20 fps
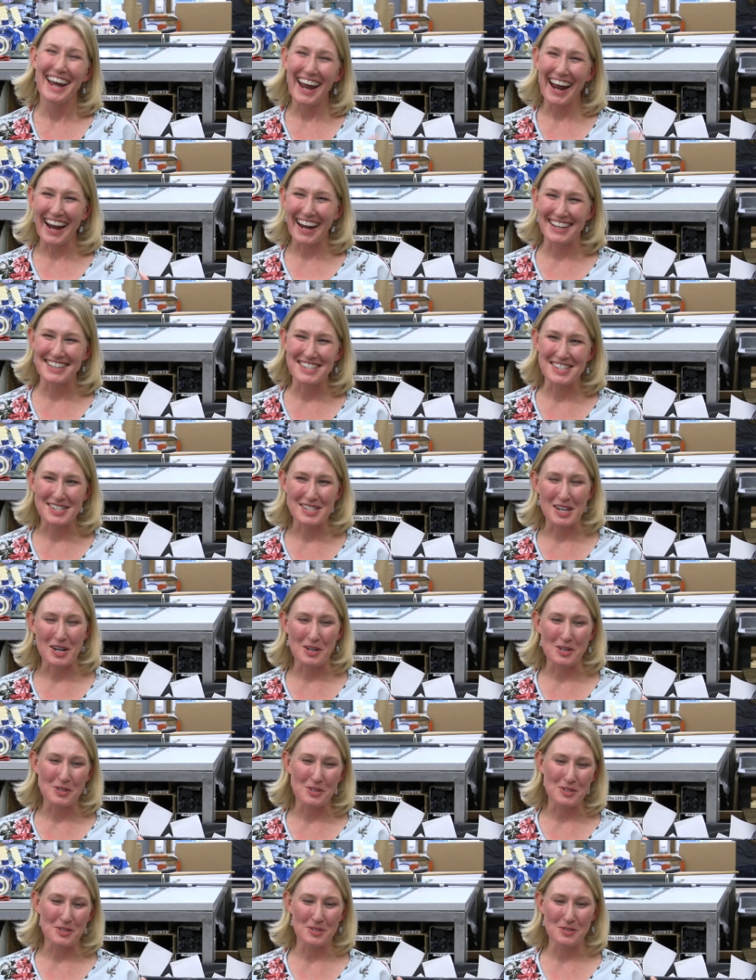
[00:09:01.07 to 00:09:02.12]
And
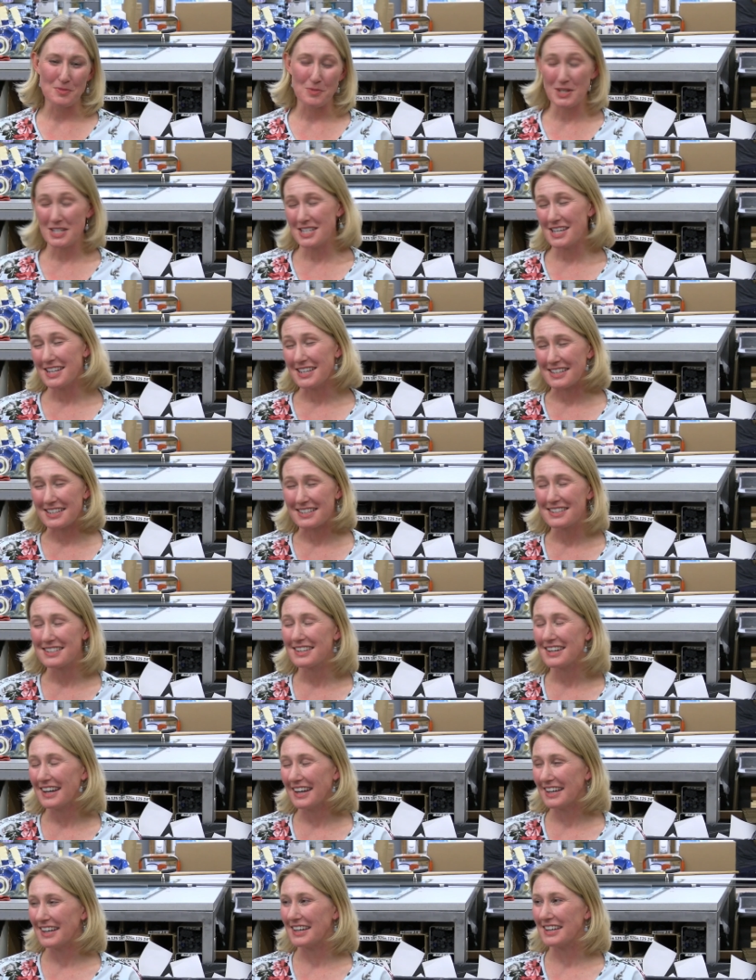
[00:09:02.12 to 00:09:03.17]
so we did.
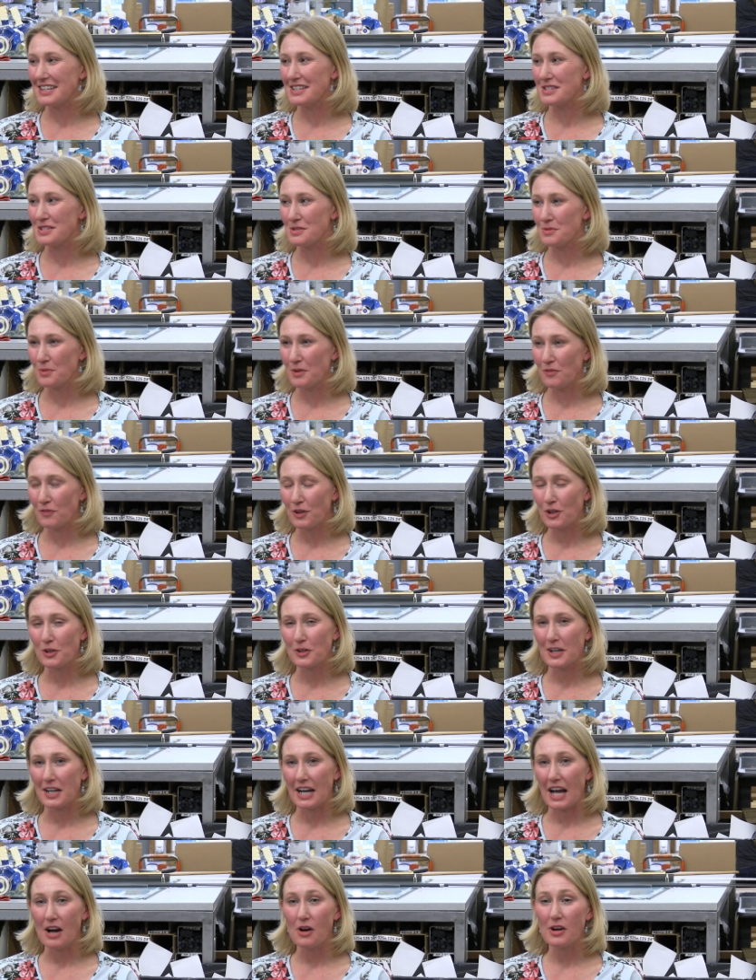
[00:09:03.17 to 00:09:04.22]
And we figured
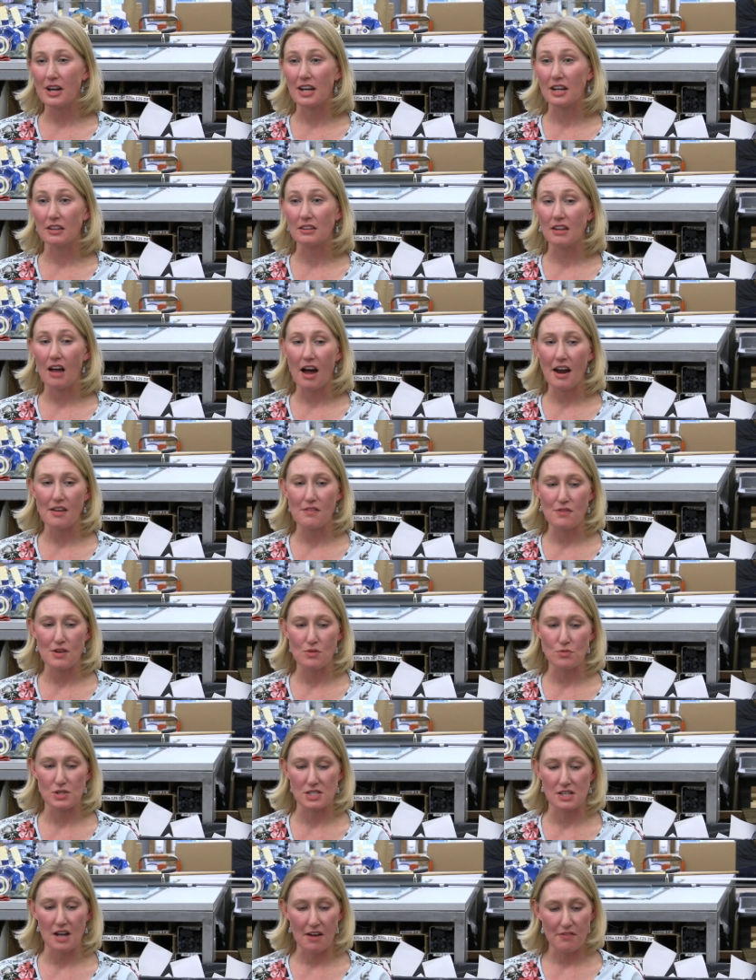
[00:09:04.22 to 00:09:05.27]
it out, and a lot of it
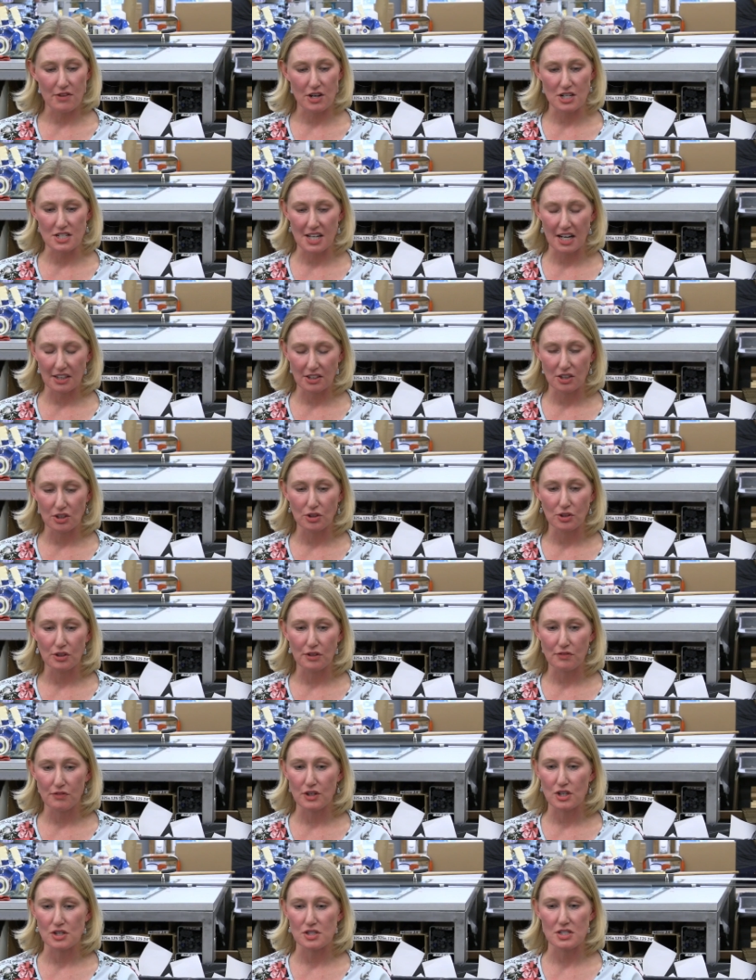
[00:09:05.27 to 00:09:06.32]
was not very technical at
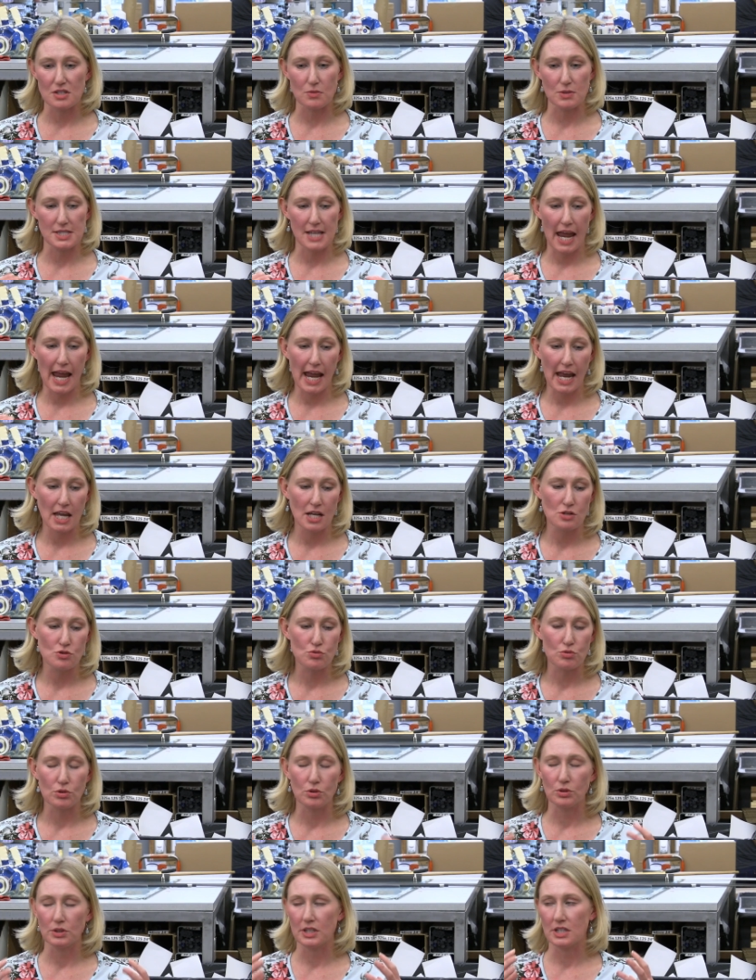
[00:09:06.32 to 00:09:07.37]
first. It was hand
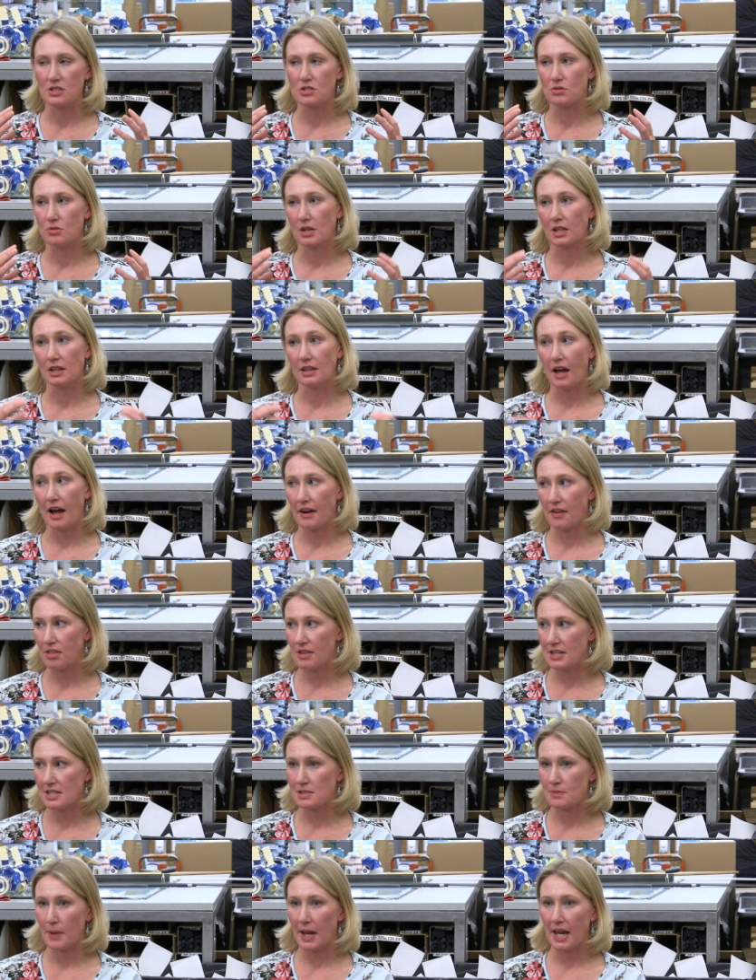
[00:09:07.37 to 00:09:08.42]
rolling, doing a lot of
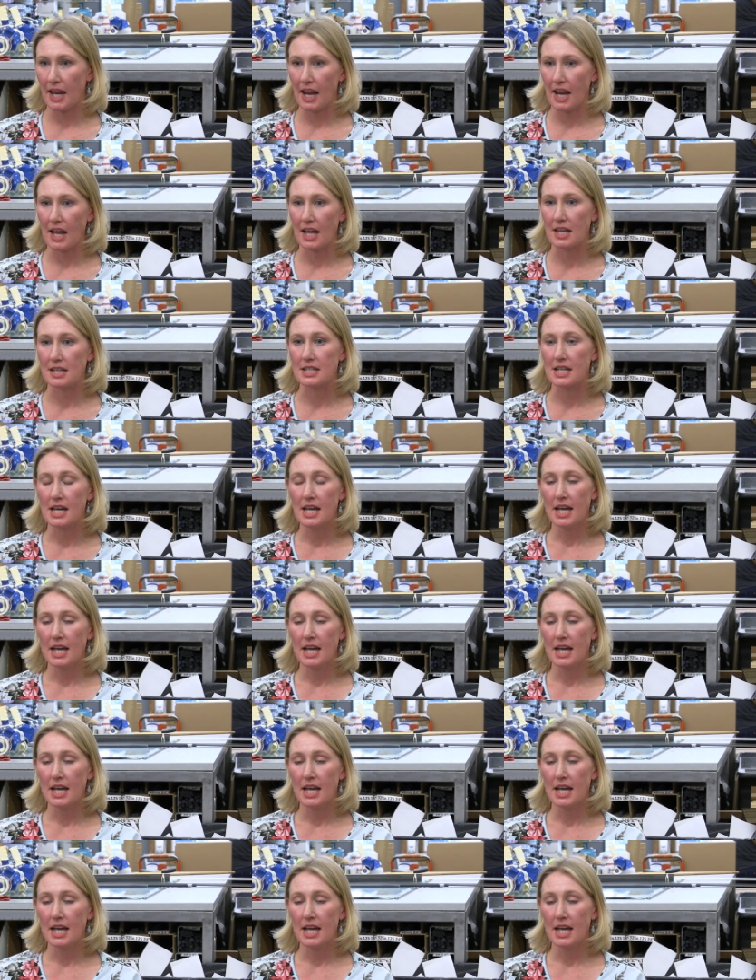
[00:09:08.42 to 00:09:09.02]
things by hand.